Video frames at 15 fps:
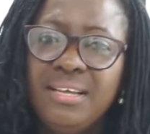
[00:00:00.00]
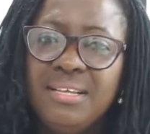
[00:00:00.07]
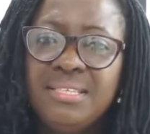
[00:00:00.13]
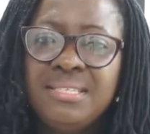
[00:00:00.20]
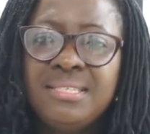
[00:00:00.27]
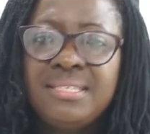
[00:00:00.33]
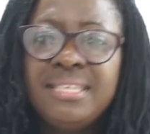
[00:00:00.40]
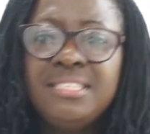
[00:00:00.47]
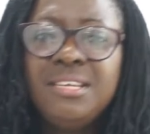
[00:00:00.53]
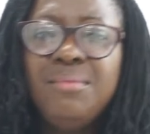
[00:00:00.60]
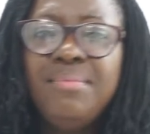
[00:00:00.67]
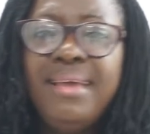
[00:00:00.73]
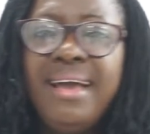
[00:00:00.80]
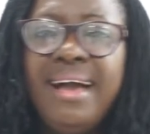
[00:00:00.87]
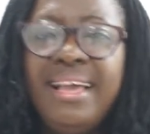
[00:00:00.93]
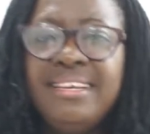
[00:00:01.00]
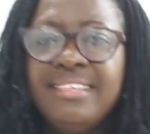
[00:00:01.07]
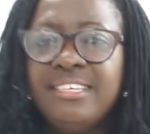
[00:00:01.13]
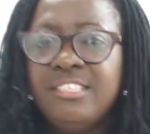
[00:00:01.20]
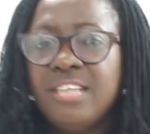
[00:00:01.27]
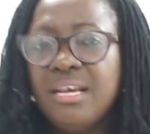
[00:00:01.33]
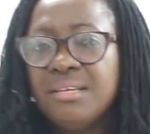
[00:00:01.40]
sitting behind
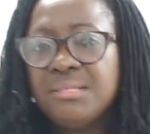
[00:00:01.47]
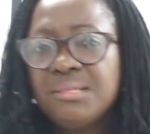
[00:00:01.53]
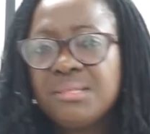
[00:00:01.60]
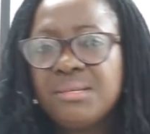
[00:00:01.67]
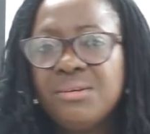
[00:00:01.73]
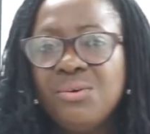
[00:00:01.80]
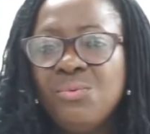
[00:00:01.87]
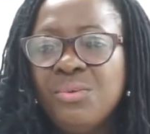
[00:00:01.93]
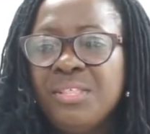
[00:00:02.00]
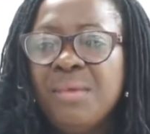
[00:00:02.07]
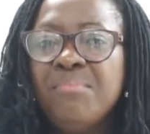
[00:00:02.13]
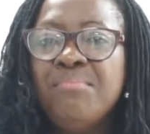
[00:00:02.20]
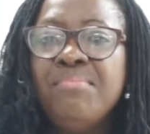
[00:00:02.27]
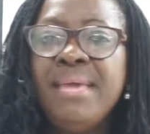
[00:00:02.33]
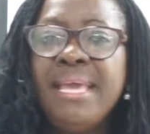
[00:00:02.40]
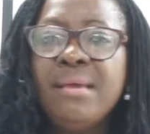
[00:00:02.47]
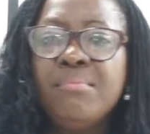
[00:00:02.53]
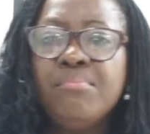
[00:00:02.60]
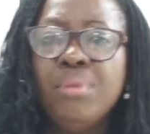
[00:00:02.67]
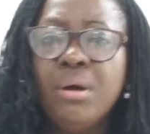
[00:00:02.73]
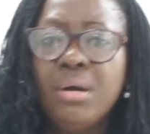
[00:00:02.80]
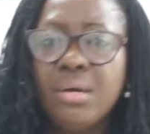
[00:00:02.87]
a desk with a big
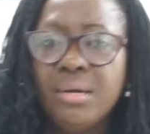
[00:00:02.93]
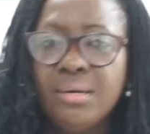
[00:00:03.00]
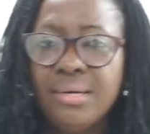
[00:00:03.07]
book